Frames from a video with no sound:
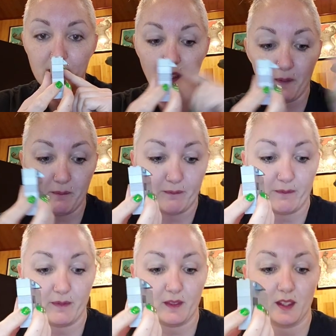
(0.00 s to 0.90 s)
See?
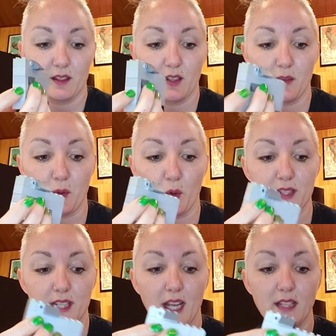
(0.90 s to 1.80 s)
On
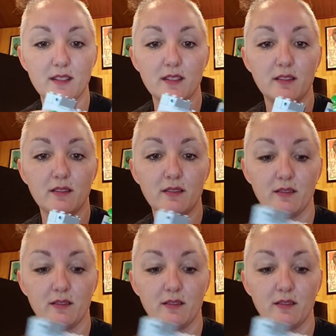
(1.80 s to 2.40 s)
both sides.